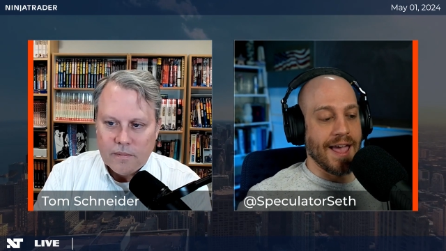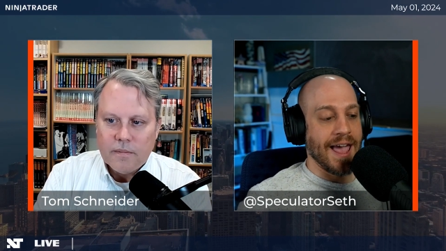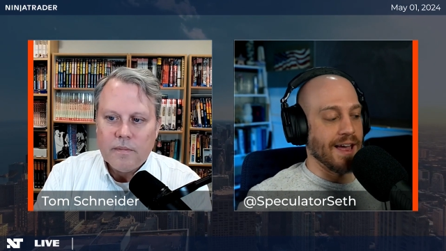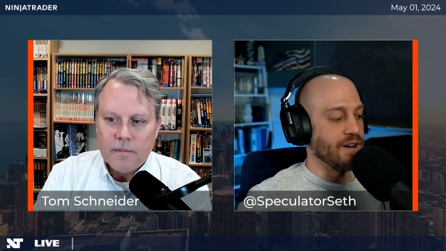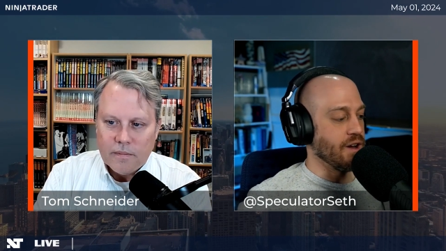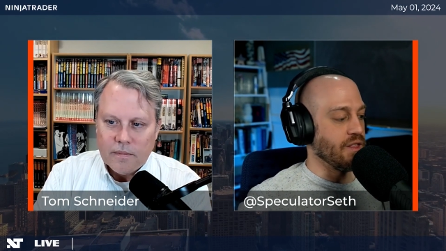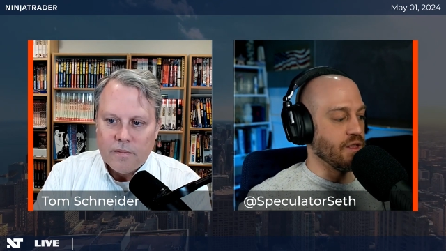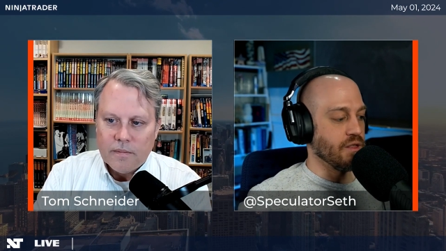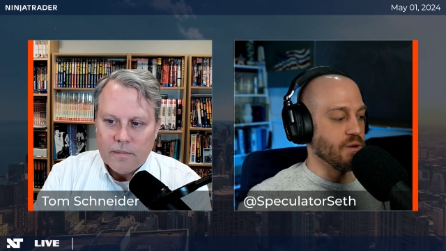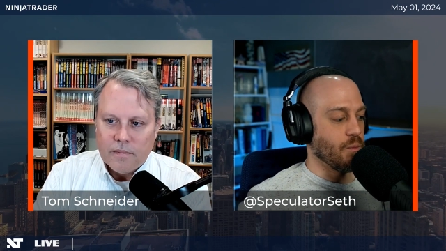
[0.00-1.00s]
Speaker 1: And
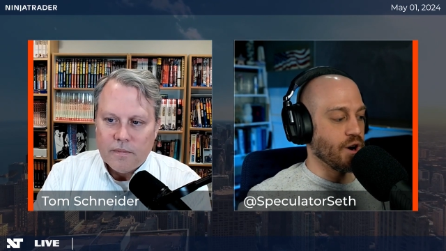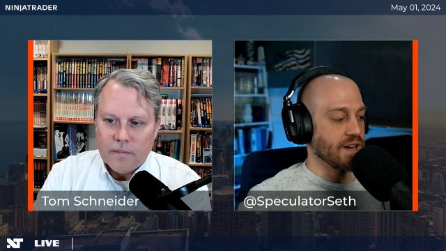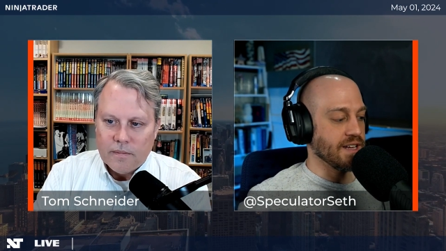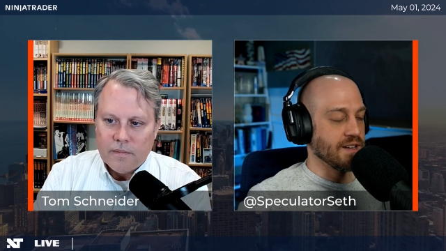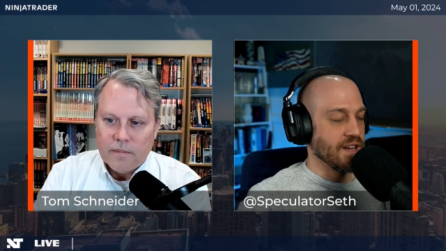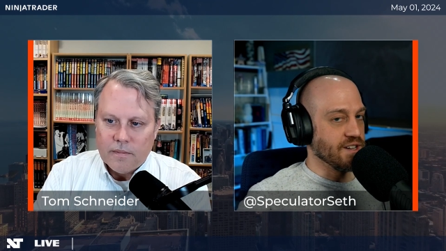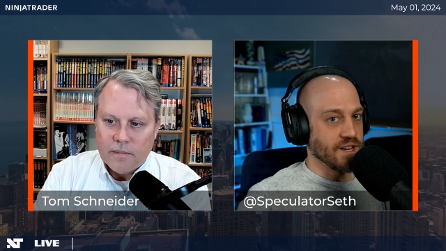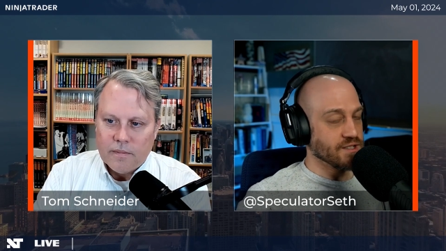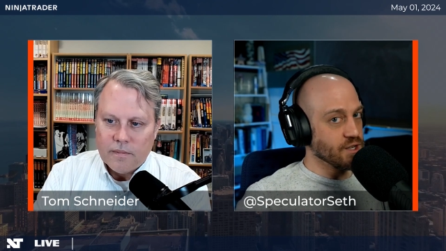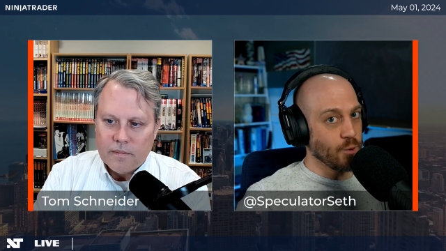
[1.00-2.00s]
the the market
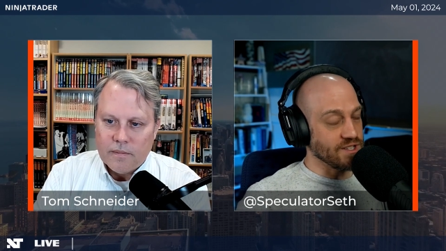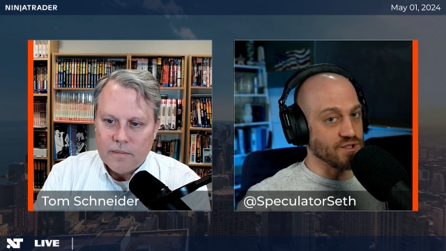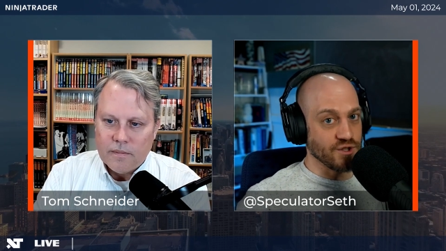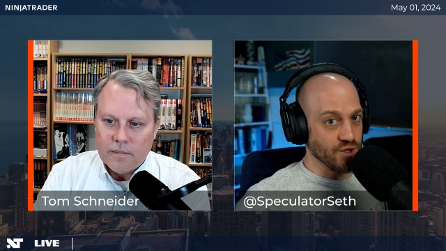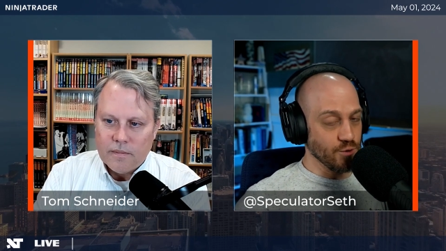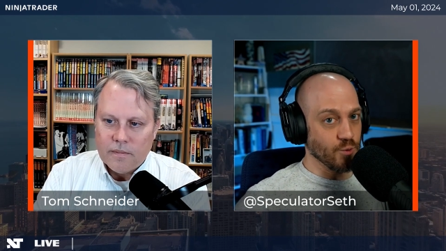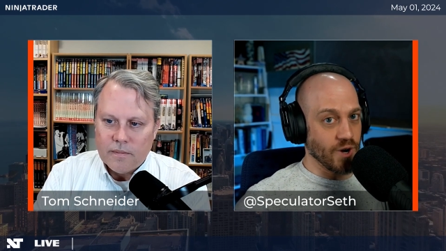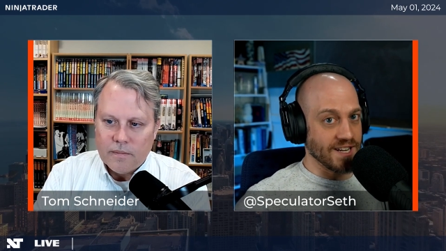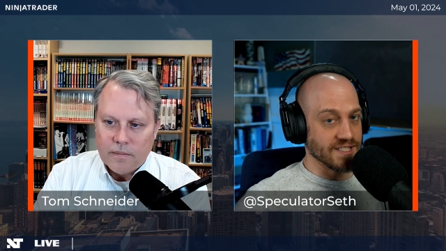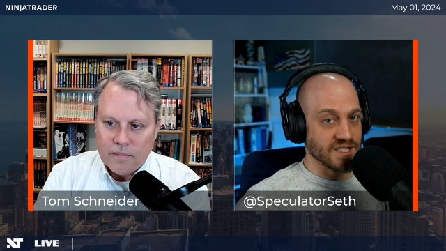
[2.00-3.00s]
doesn't always do
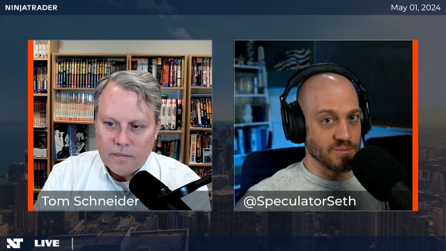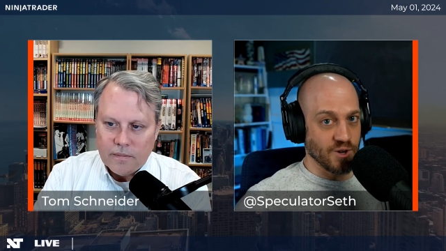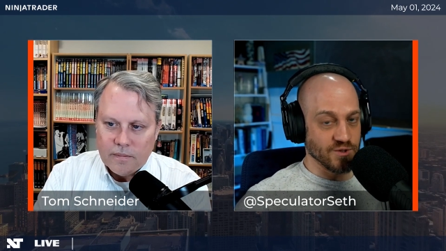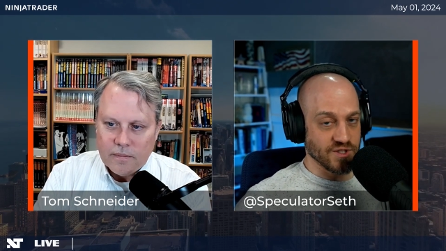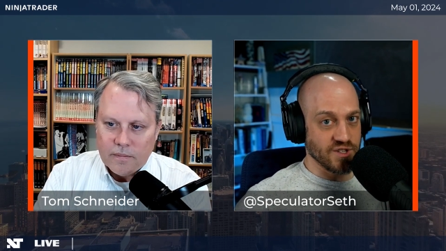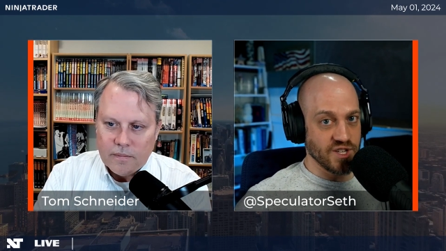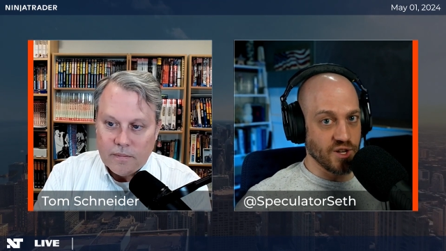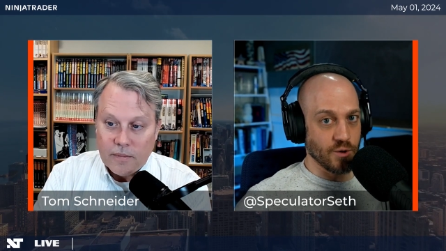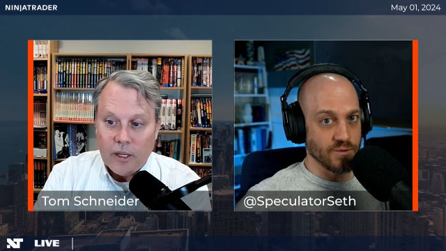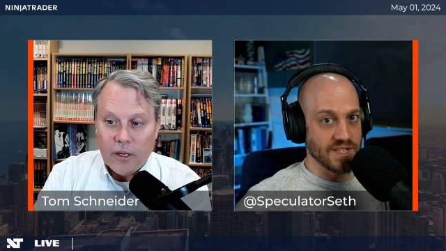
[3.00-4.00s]
what it's supposed to
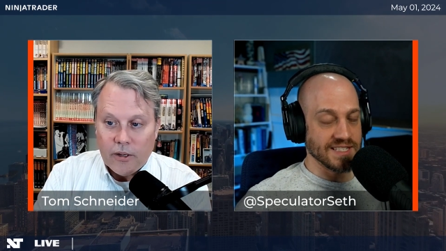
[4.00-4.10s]
do.